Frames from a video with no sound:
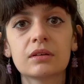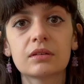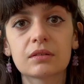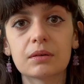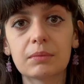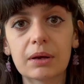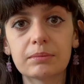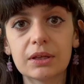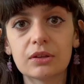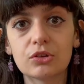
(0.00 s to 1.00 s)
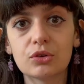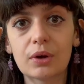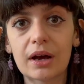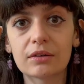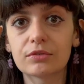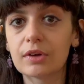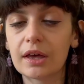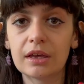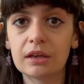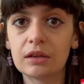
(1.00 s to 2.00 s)
So it might be that you have
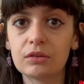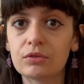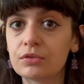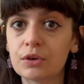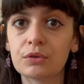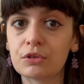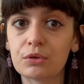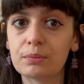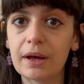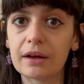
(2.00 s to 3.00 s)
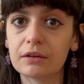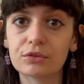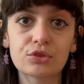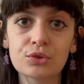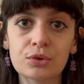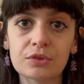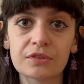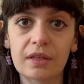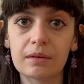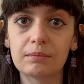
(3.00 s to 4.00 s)
a floral pair of shorts,
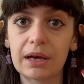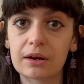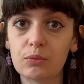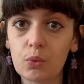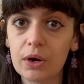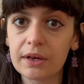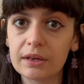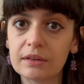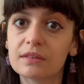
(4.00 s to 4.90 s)
they're black and white.